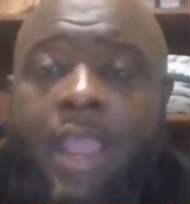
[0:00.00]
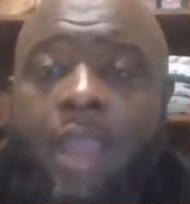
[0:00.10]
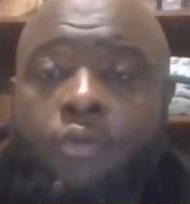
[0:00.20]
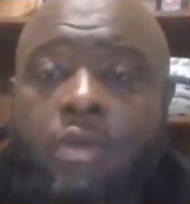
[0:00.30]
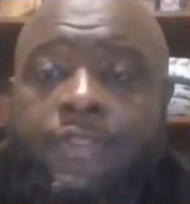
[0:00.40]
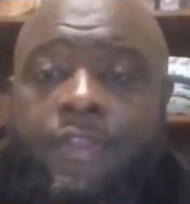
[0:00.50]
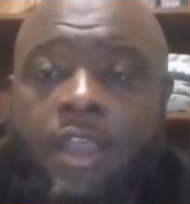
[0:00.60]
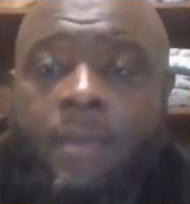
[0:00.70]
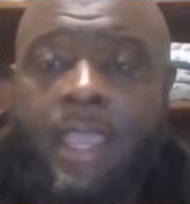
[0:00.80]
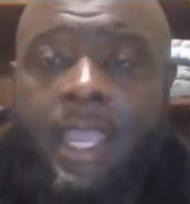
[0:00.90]
with
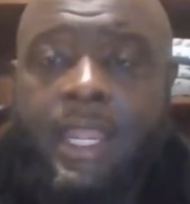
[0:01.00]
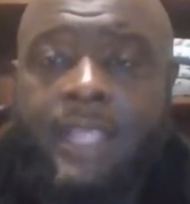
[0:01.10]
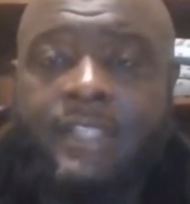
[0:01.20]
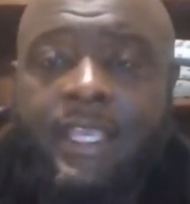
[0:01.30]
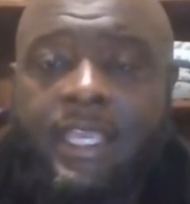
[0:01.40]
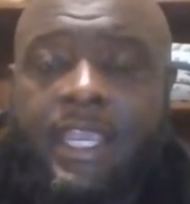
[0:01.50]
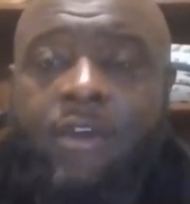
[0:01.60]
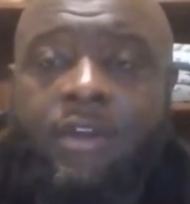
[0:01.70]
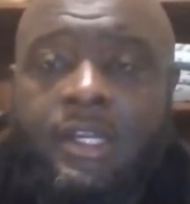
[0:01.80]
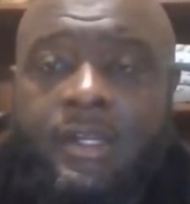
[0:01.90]
them. And as they
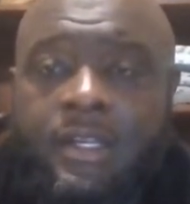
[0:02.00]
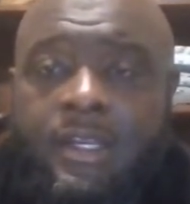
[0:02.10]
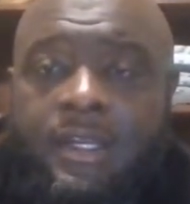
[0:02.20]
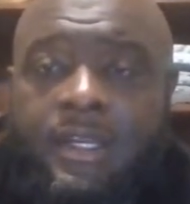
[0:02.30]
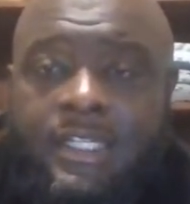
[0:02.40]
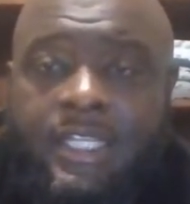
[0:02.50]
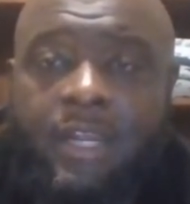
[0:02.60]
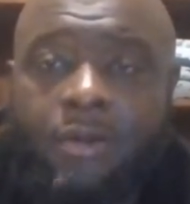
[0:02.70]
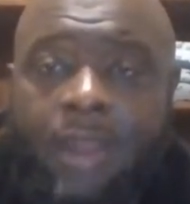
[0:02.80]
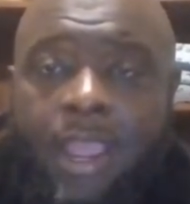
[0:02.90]
carried the tent
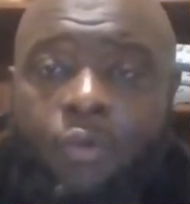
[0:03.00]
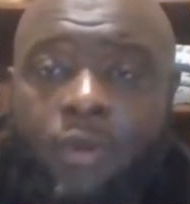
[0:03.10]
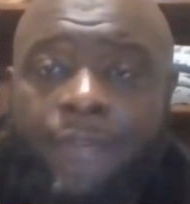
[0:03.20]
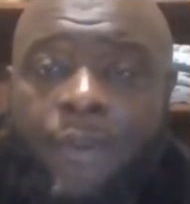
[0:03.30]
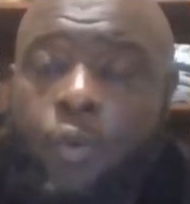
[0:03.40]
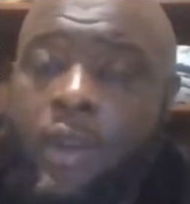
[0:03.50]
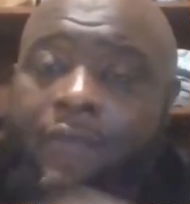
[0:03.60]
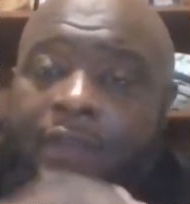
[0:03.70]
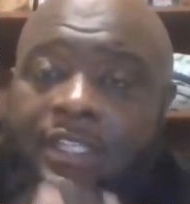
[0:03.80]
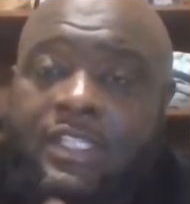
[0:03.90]
around with them, wherever
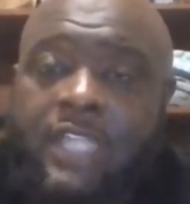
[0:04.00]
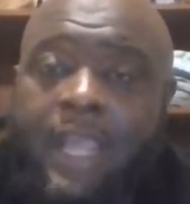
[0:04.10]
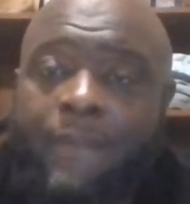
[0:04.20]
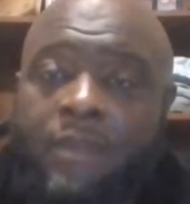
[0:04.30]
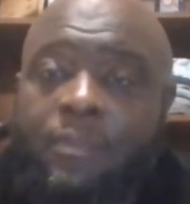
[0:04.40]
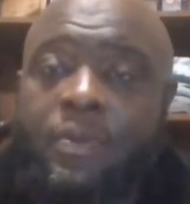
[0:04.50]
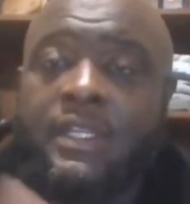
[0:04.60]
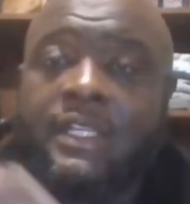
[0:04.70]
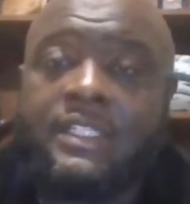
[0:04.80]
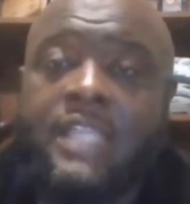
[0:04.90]
they stopped, they would put
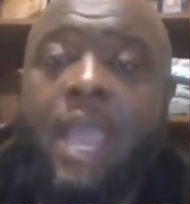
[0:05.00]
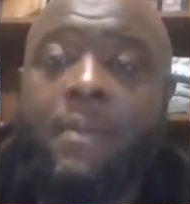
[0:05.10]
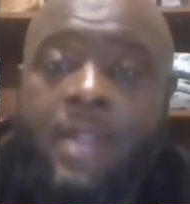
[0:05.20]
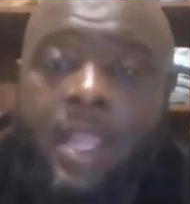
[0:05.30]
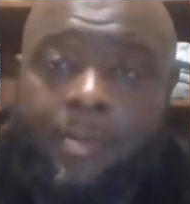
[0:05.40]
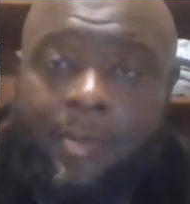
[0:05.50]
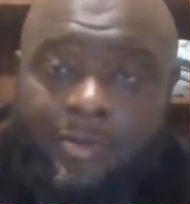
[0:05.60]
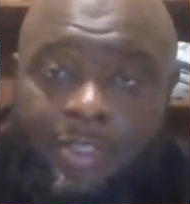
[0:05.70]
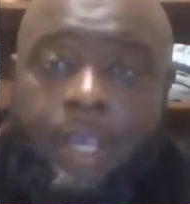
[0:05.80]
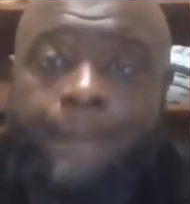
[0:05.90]
these tabernacles
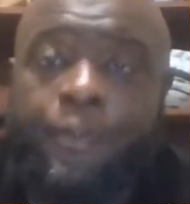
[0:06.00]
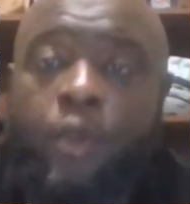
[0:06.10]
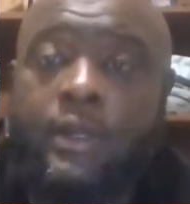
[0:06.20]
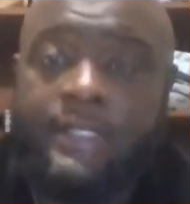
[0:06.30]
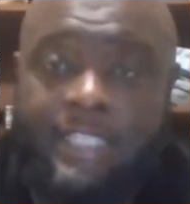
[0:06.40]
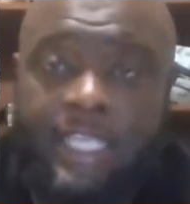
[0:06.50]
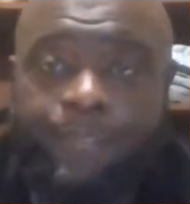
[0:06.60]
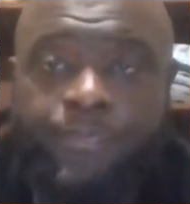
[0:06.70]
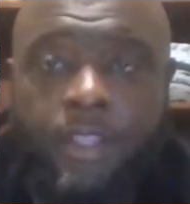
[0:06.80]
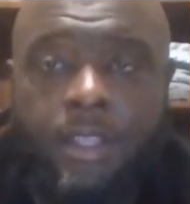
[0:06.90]
up, or a tent,
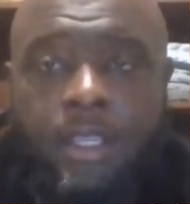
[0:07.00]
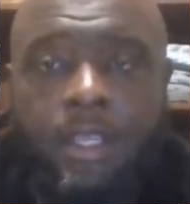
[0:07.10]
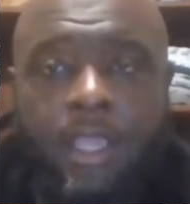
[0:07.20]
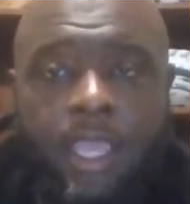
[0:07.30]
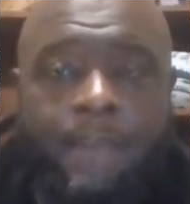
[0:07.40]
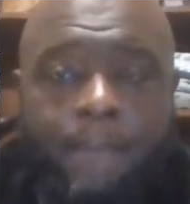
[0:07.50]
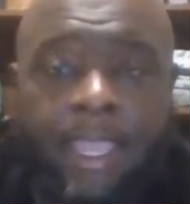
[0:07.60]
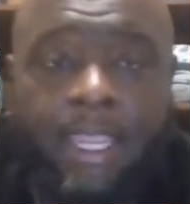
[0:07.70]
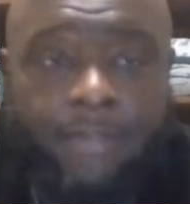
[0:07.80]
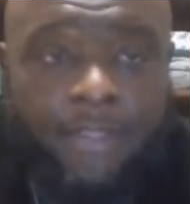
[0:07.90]
and make
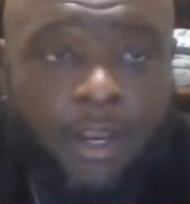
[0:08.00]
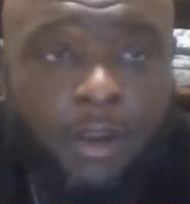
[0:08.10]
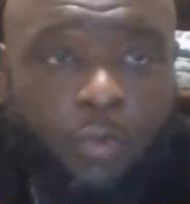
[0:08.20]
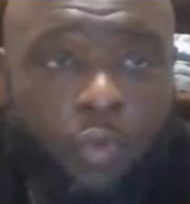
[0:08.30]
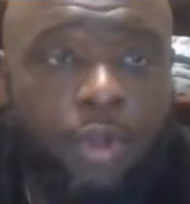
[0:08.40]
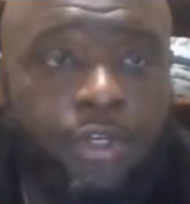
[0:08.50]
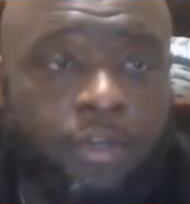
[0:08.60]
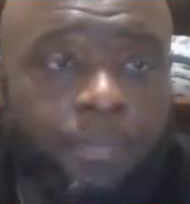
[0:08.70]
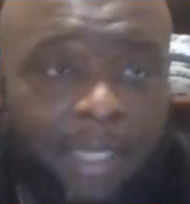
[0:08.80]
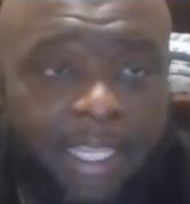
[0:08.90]
it their worship
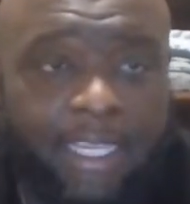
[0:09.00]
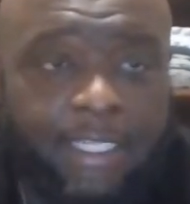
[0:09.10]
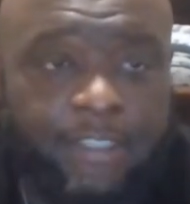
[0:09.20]
place.